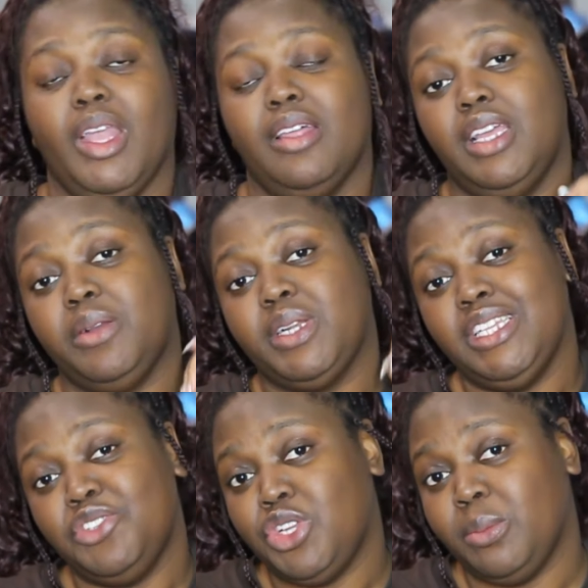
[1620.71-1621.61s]
There it
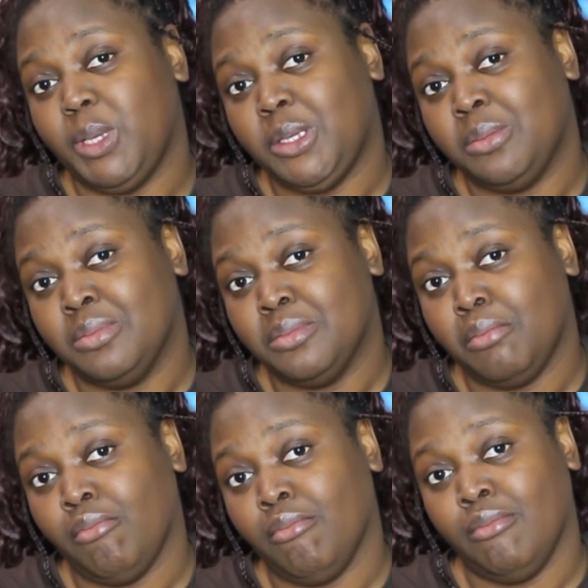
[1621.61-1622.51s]
is, Jimmy.
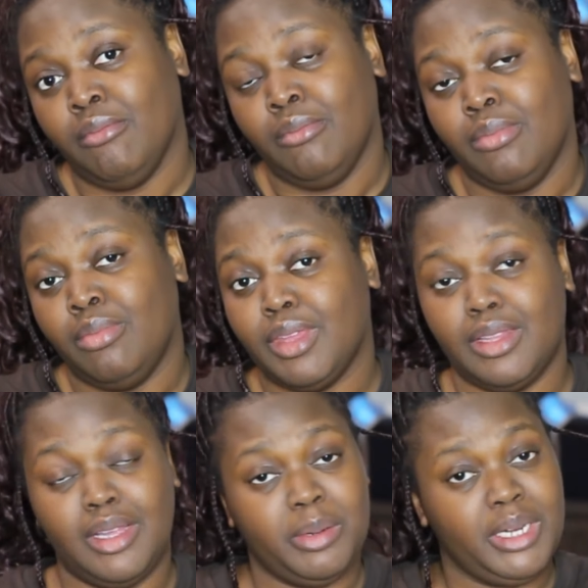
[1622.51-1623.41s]

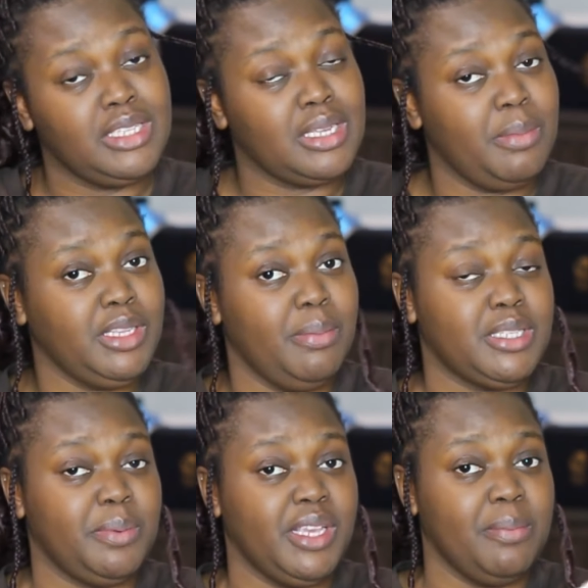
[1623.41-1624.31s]
There it is. Come on, you better
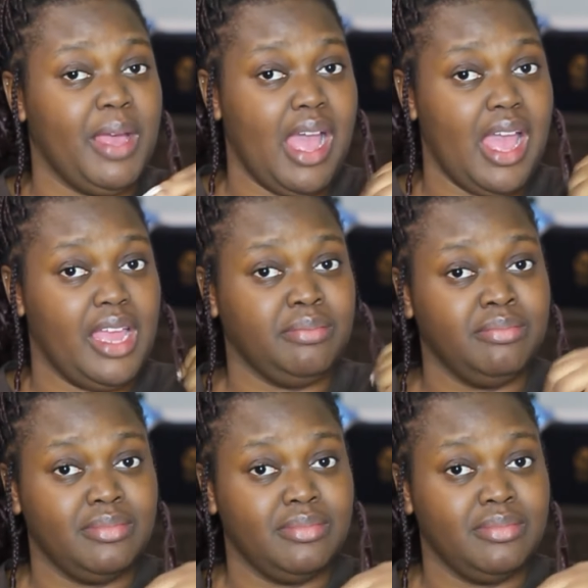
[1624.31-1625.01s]
speak your mind.